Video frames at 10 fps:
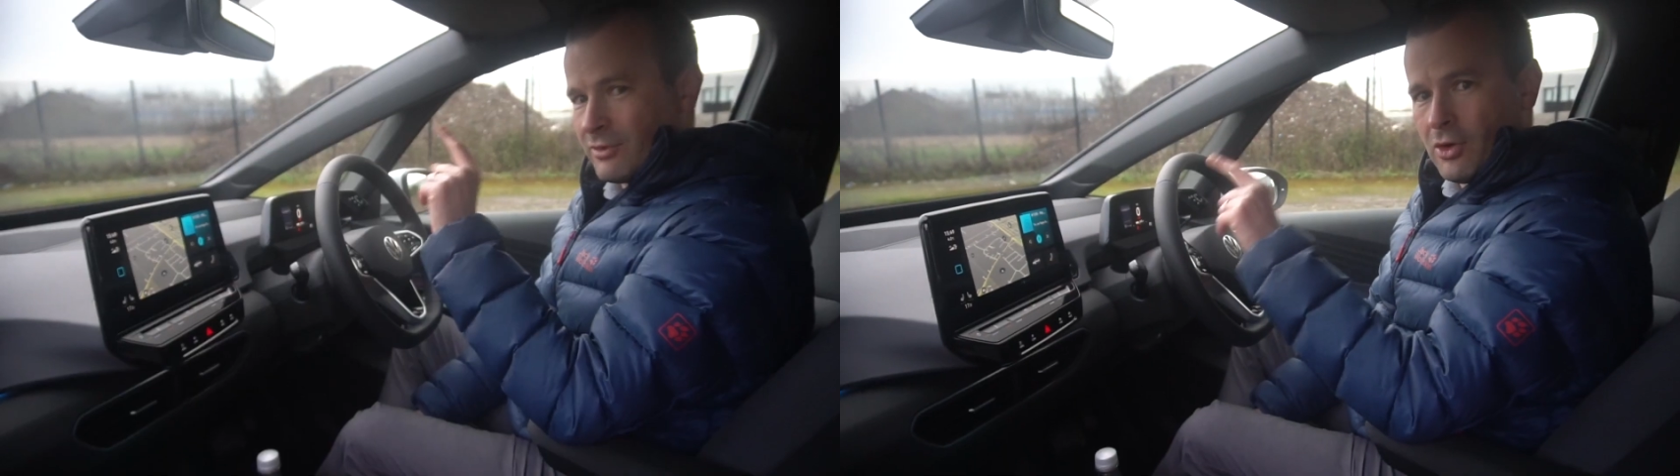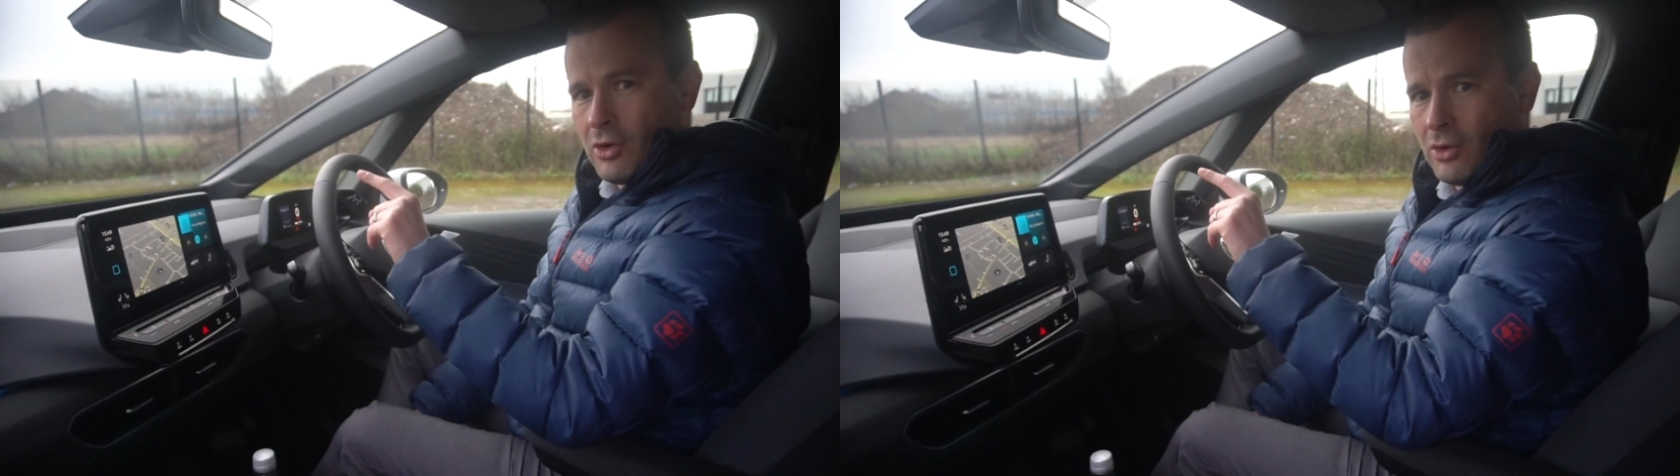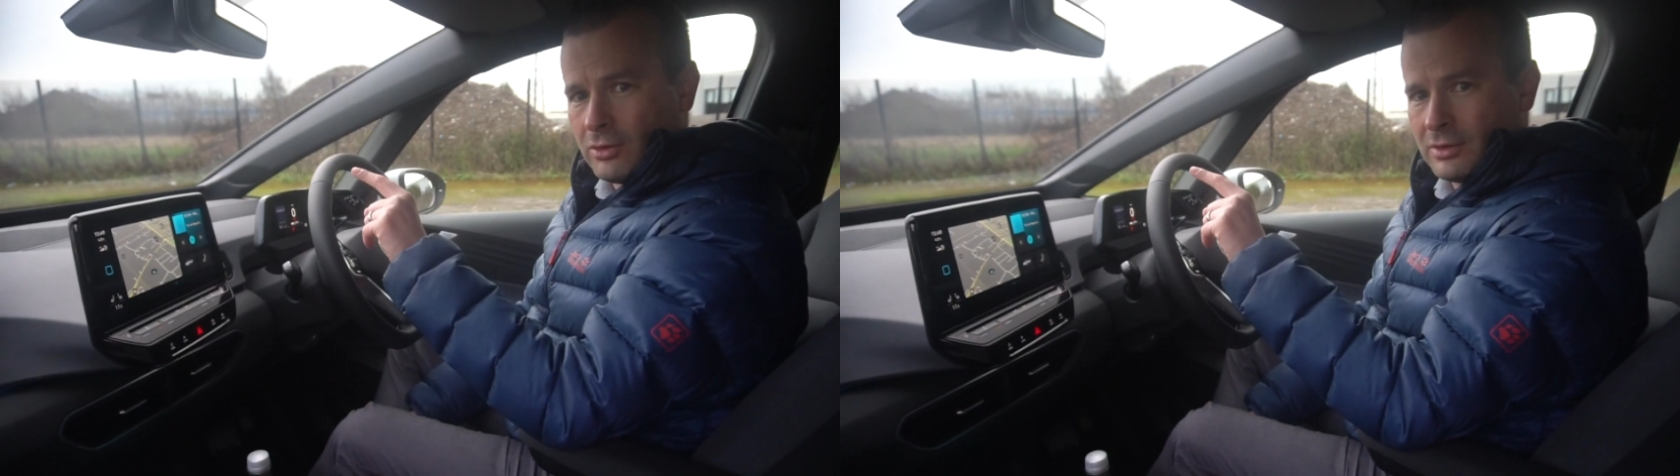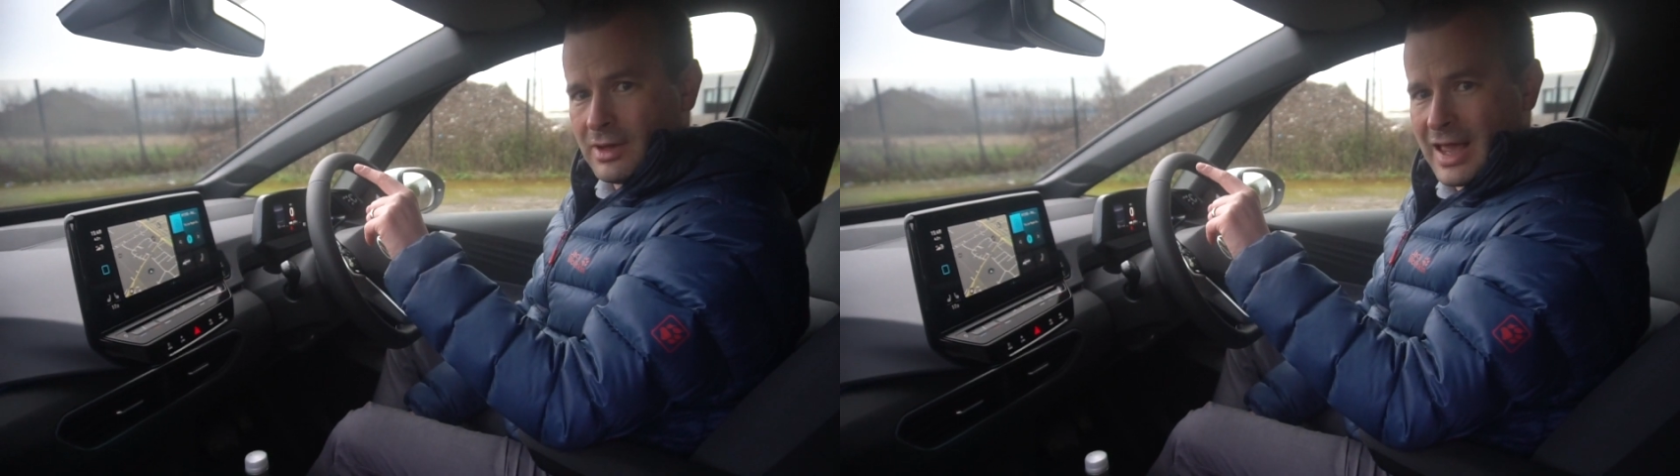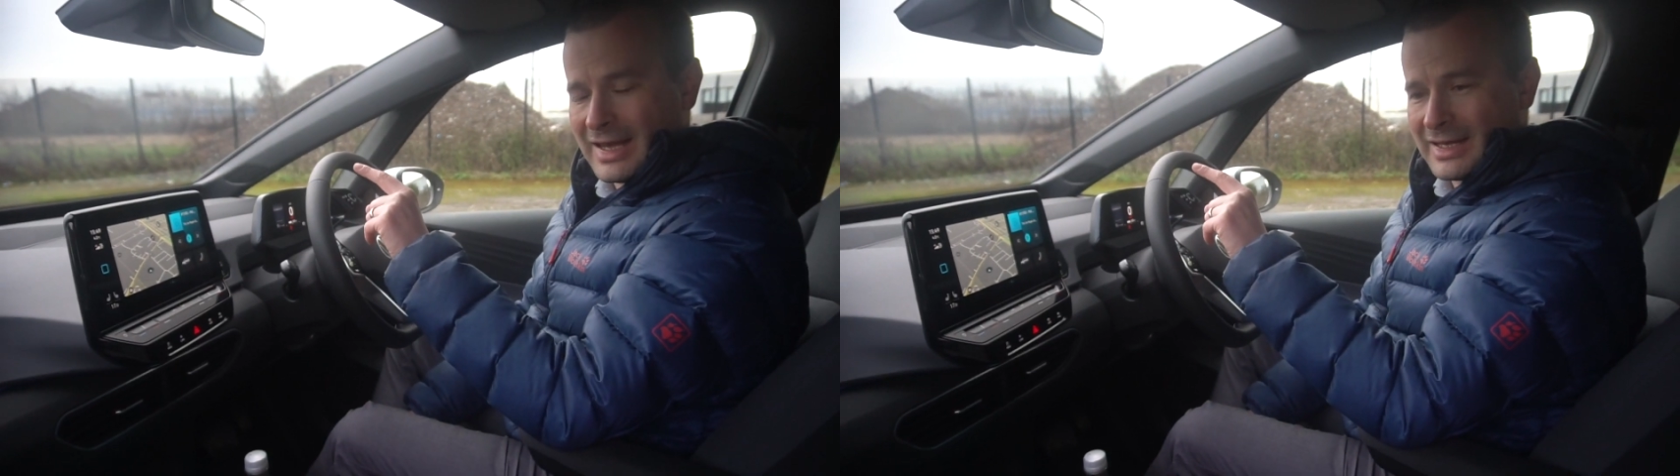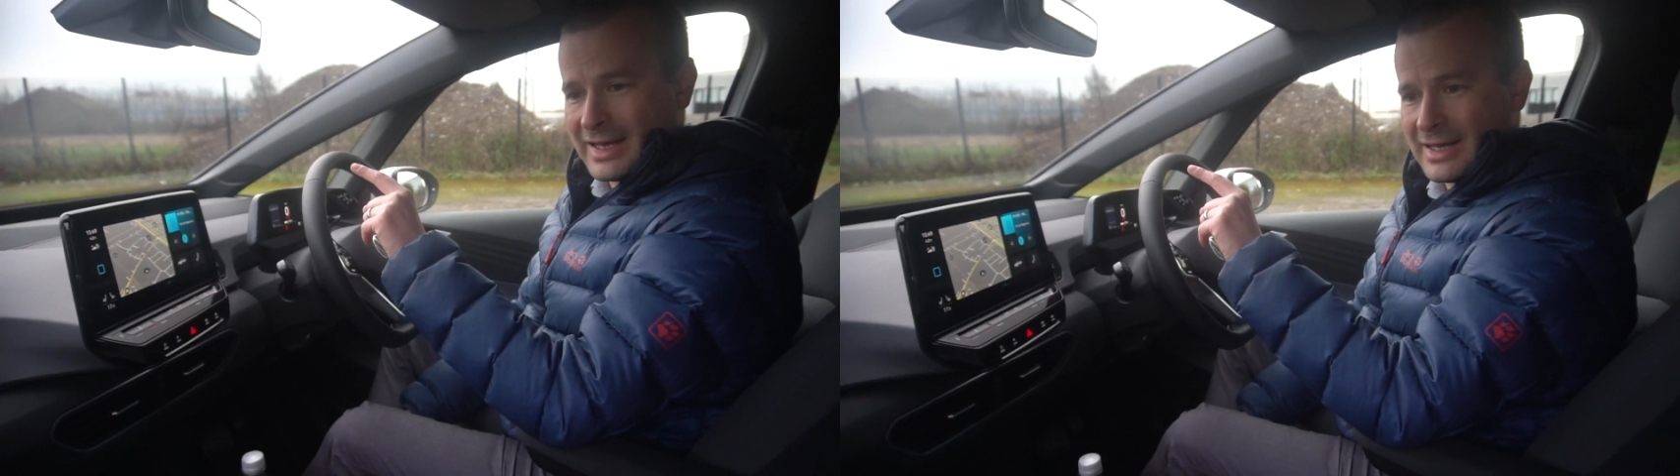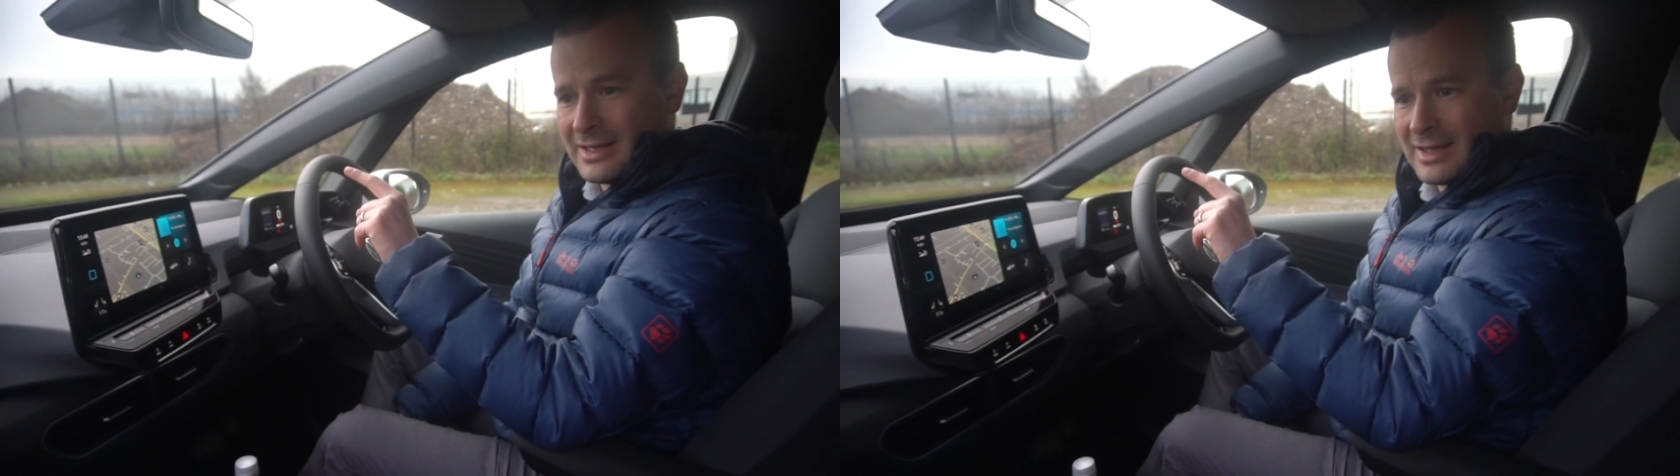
got all LED